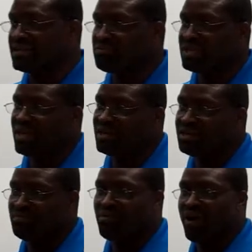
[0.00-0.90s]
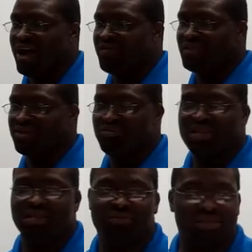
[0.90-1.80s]
that we are deprived, that we
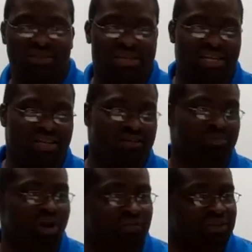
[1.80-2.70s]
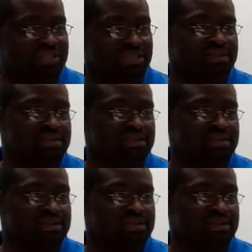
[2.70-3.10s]
live in a state of depravity,